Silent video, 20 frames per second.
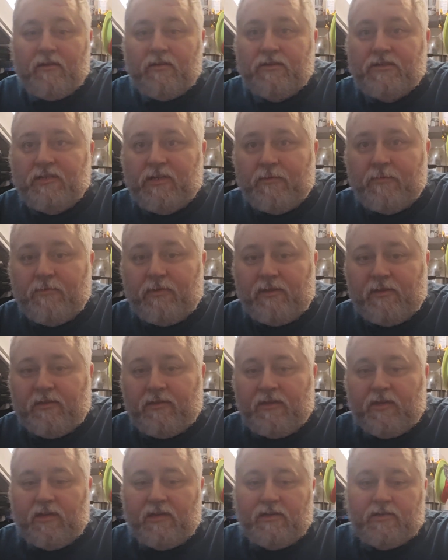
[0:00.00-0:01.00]
some of the
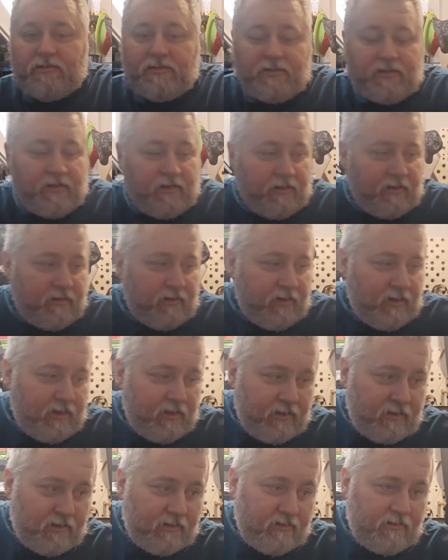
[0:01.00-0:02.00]
things,
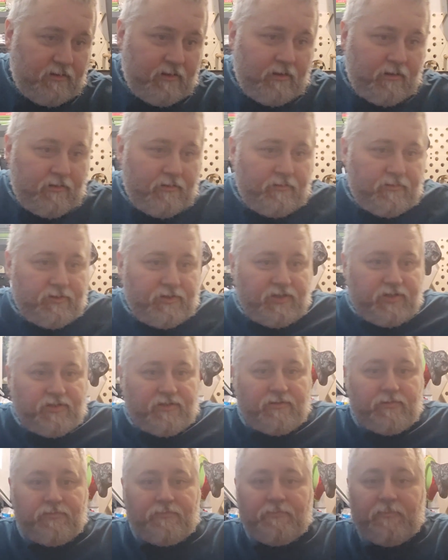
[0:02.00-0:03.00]
and then you know,
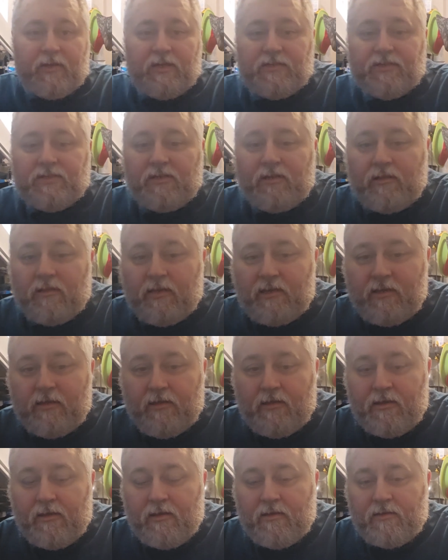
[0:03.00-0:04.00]
just basically
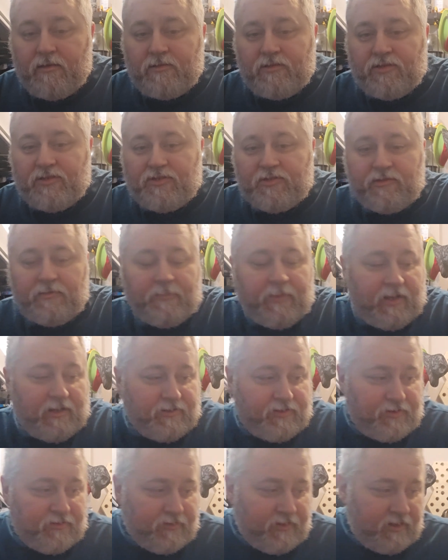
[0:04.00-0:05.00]
just some
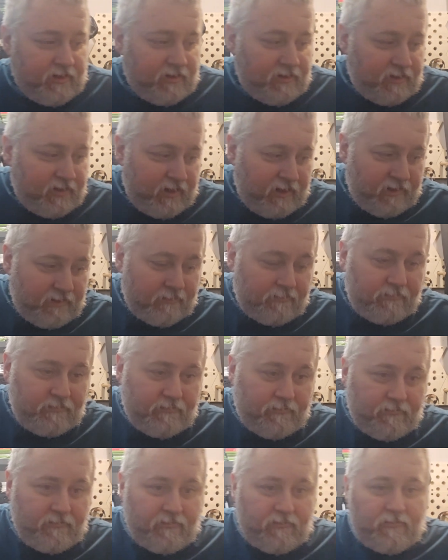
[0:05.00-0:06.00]
extra things that
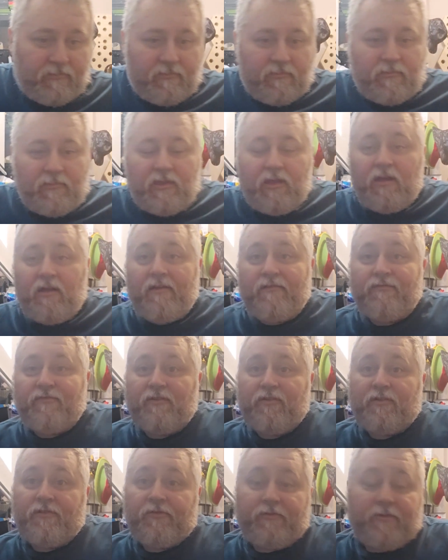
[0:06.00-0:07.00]
I
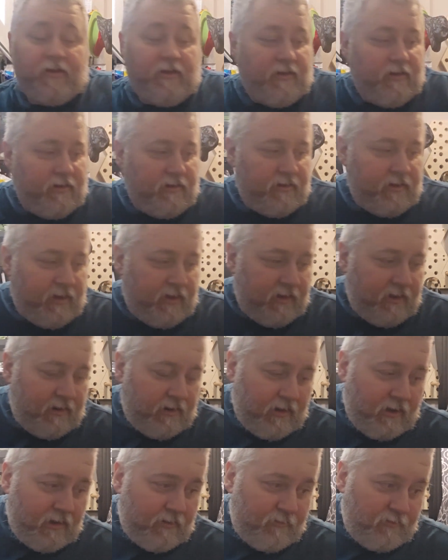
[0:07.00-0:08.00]
figured that
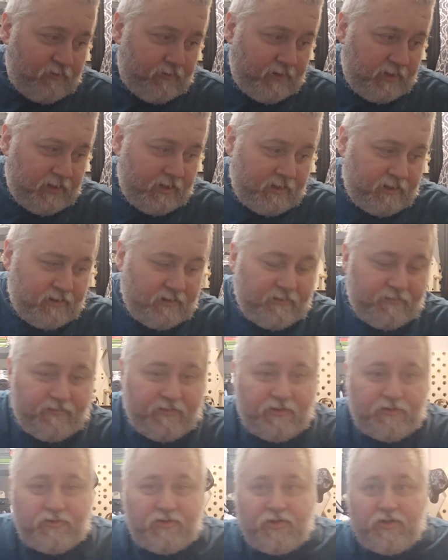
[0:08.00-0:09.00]
I will need in the
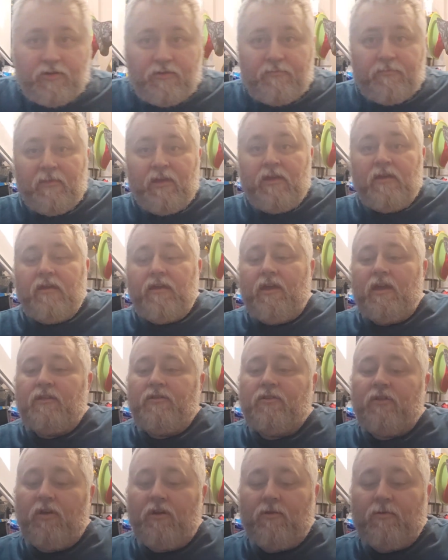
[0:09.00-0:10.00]
future.
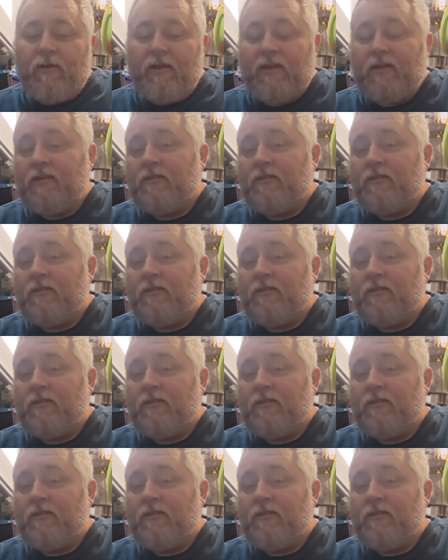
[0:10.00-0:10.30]
And you know, I